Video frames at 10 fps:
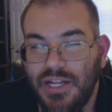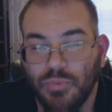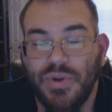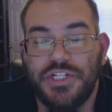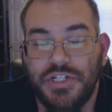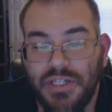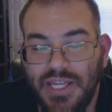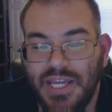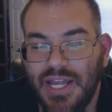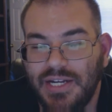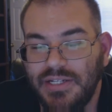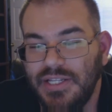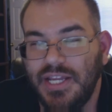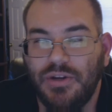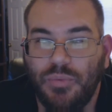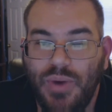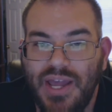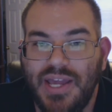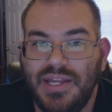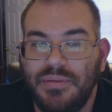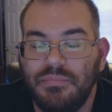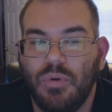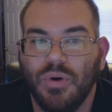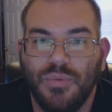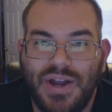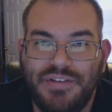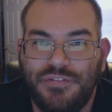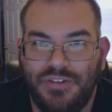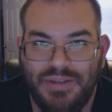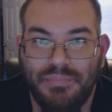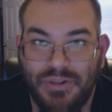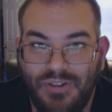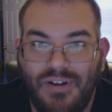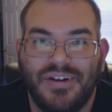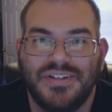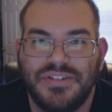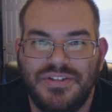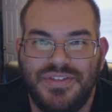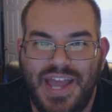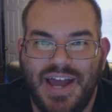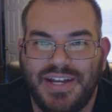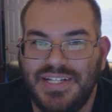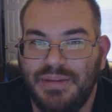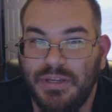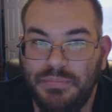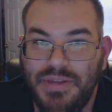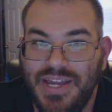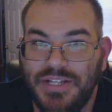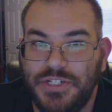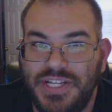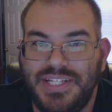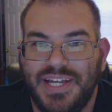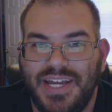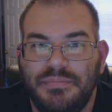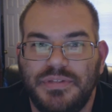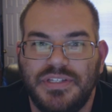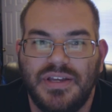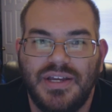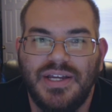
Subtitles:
originally and in a way more rightfully belongs to the academic PhD types,